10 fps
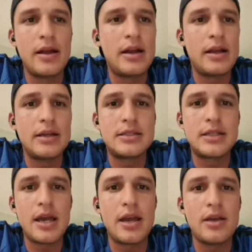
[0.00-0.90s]
let's
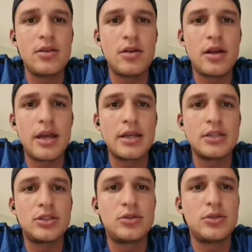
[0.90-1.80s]
say you're
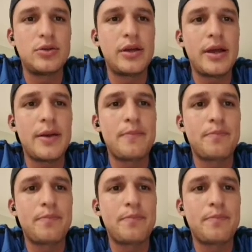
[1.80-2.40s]
against 2 here,